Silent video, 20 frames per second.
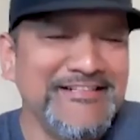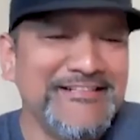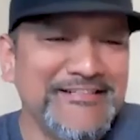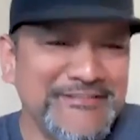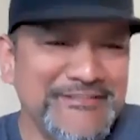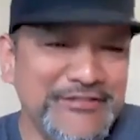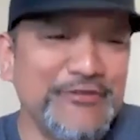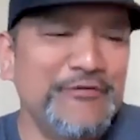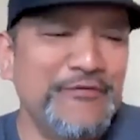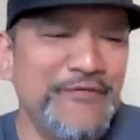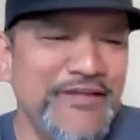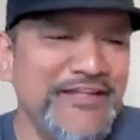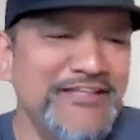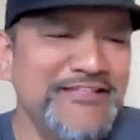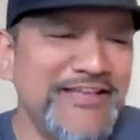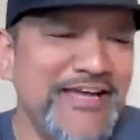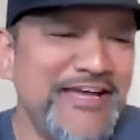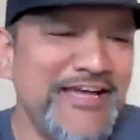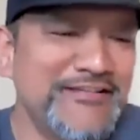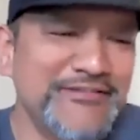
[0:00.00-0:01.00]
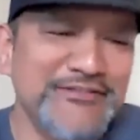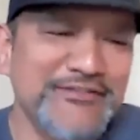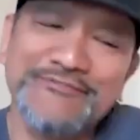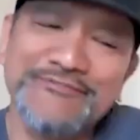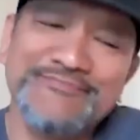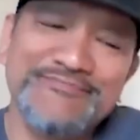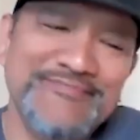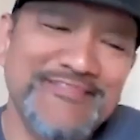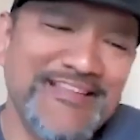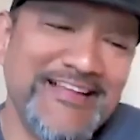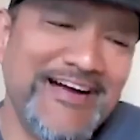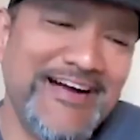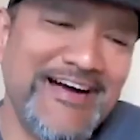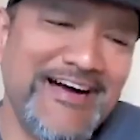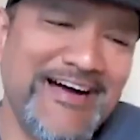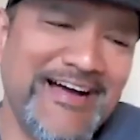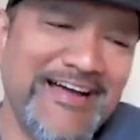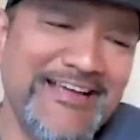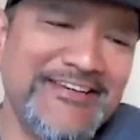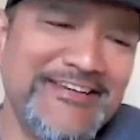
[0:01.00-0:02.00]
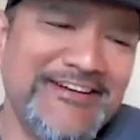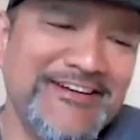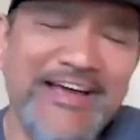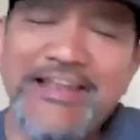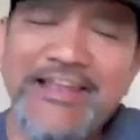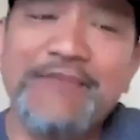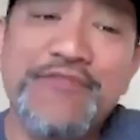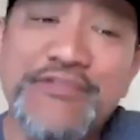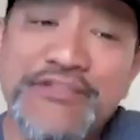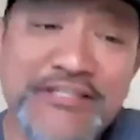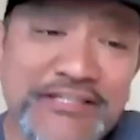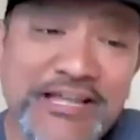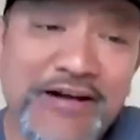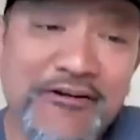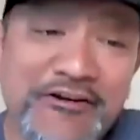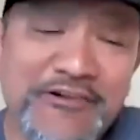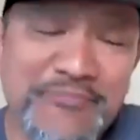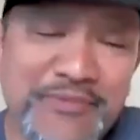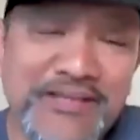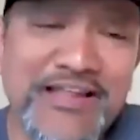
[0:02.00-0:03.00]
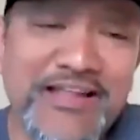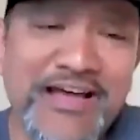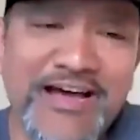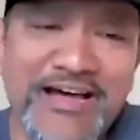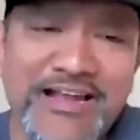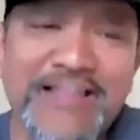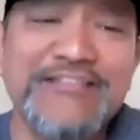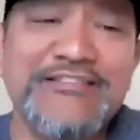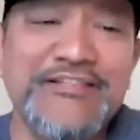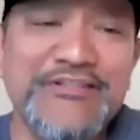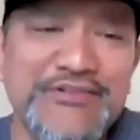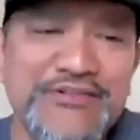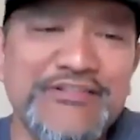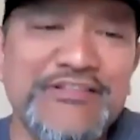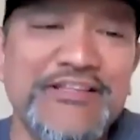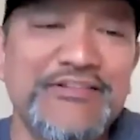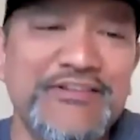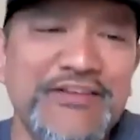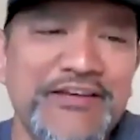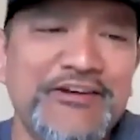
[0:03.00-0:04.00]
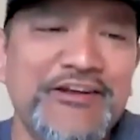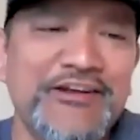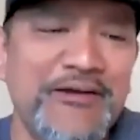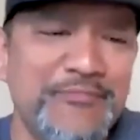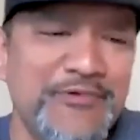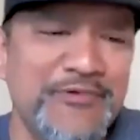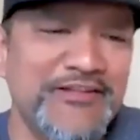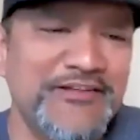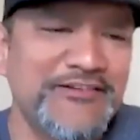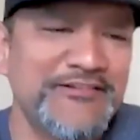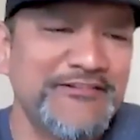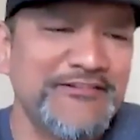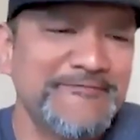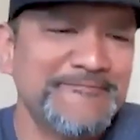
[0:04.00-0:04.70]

She go fit inside. So I never seen that one, but that's interesting to hear that, brother.